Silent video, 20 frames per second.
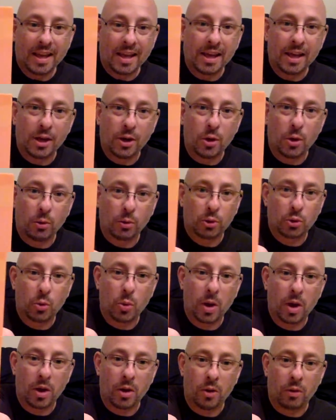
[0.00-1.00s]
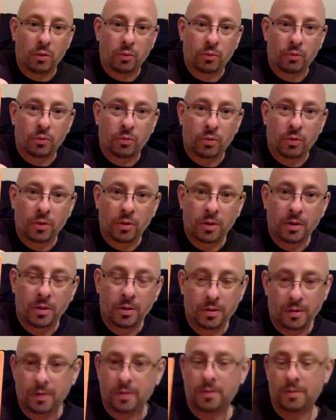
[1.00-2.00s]
ECO12.
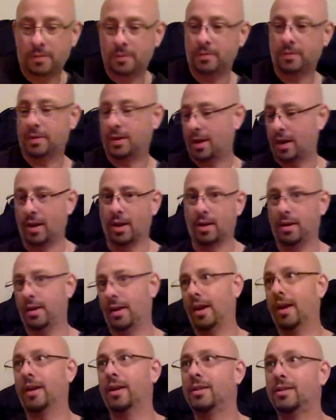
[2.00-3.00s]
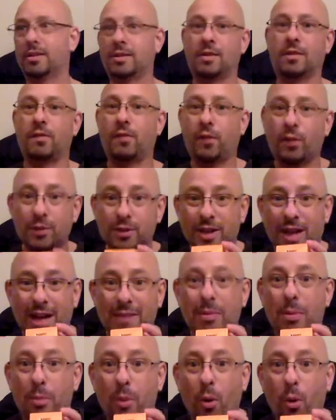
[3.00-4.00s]
Okay, and this is the first
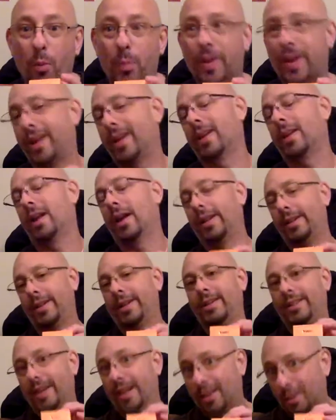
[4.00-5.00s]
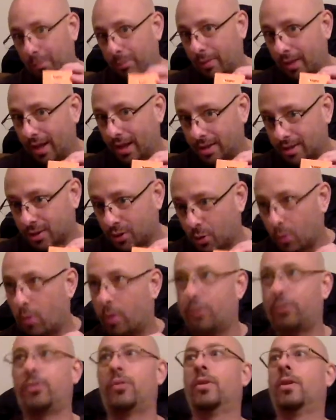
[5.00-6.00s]
time I'm opening it. I did take the plastic
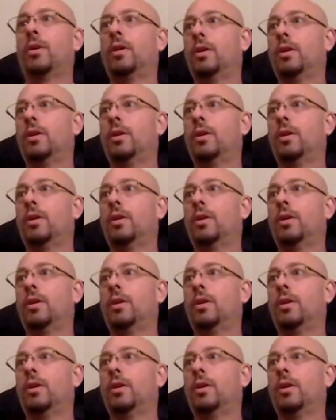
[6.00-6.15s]
off.